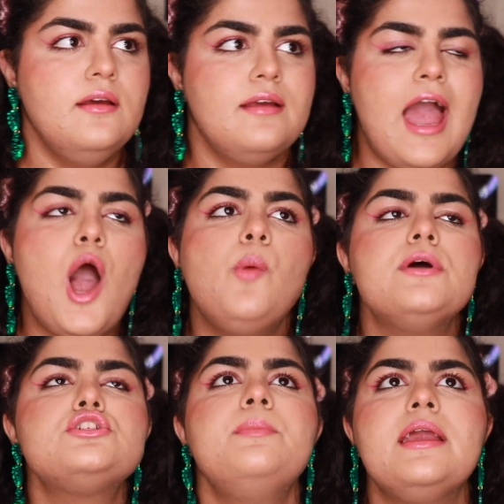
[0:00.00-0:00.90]
how
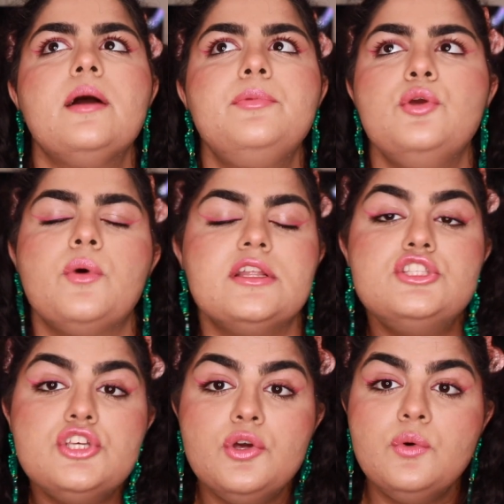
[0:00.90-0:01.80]
much makeup you want to
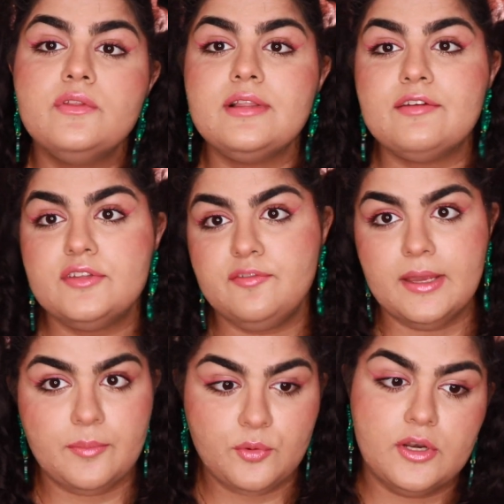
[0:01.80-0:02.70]
do, the level of
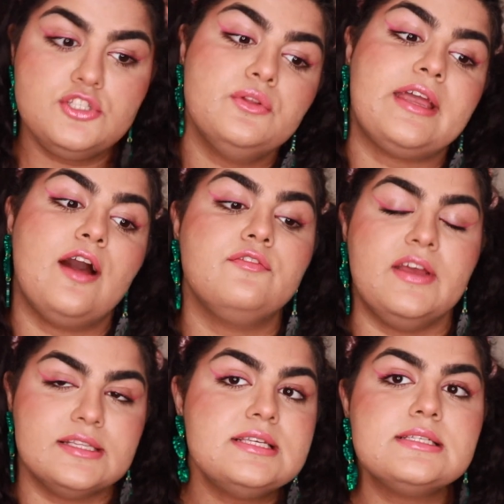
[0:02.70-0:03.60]
makeup you want to do, like how
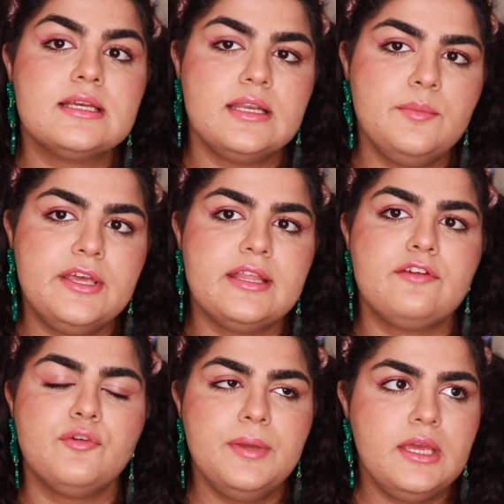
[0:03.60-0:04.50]
fancy is it going to be. Like
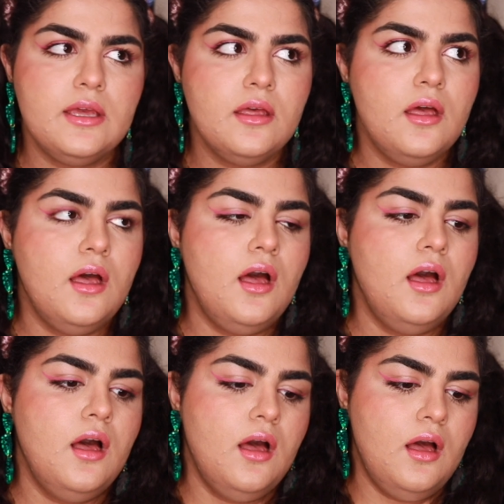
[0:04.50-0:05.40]
for me,
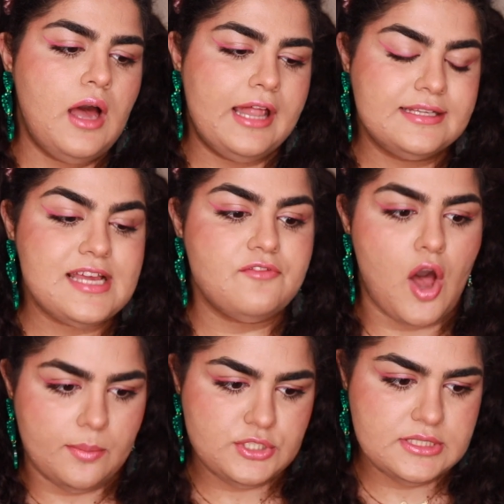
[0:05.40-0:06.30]
I like to have
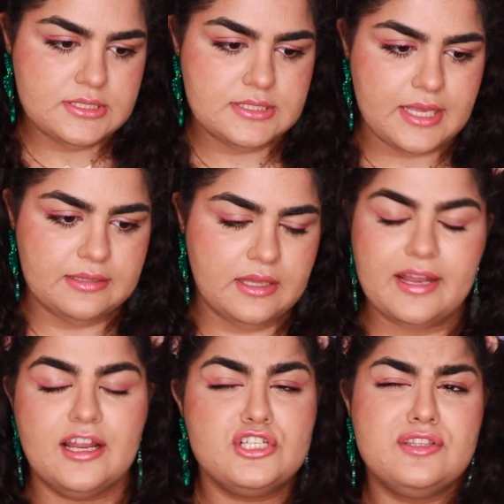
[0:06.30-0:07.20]
options because I
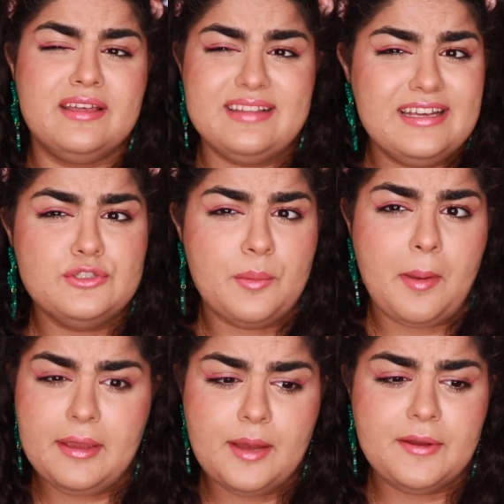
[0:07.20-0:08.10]
just like doing my
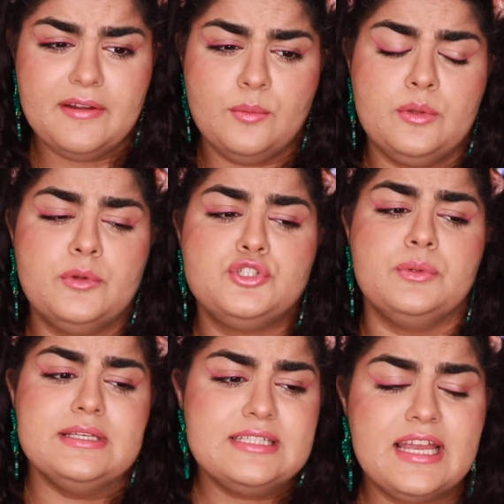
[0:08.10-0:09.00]
makeup. I find it really
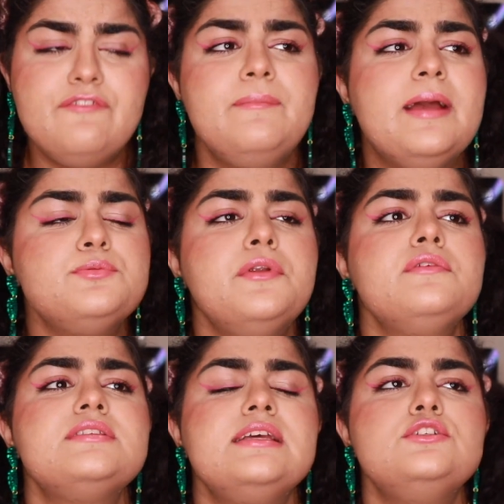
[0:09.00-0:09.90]
ritualistic. If makeup's one of
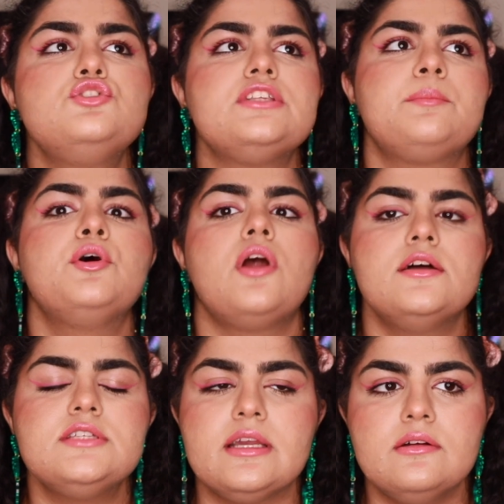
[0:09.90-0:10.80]
those things you just like put on
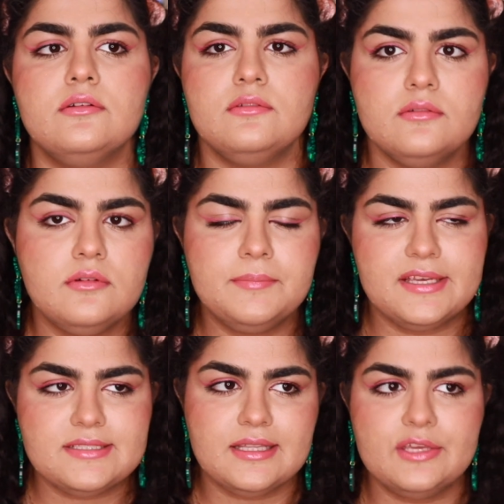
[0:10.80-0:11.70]
to like,
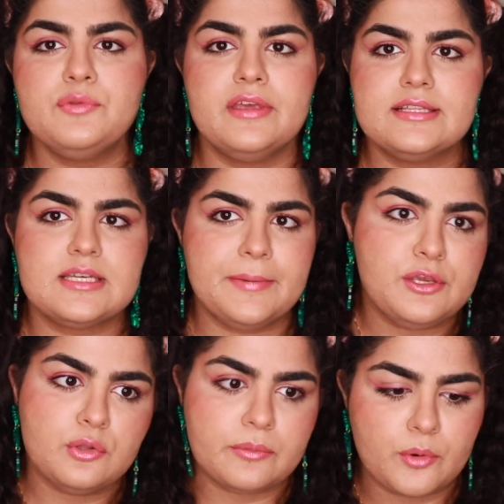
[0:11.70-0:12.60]
because like you think it's gonna make
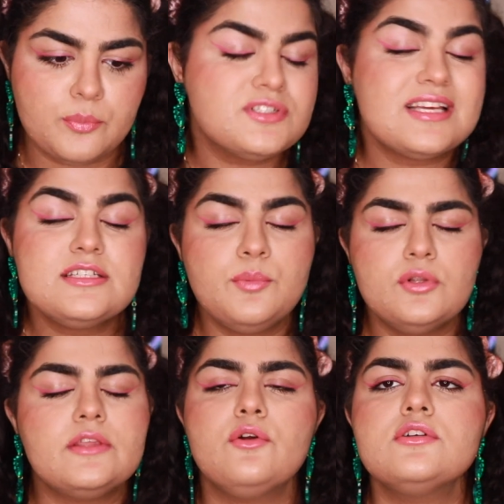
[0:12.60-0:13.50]
you look more presentable,
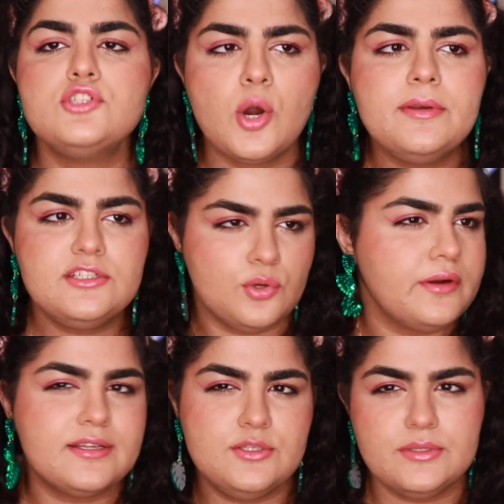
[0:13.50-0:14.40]
like there are so many
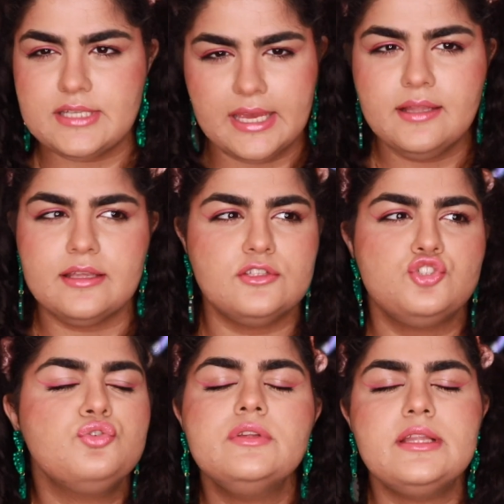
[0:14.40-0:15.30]
shortcuts you can take. Like
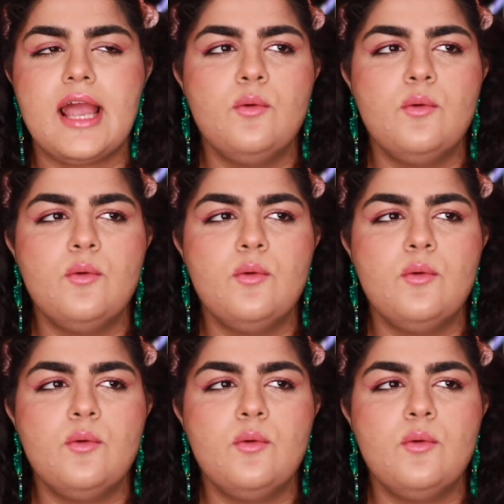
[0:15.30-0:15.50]
truly, like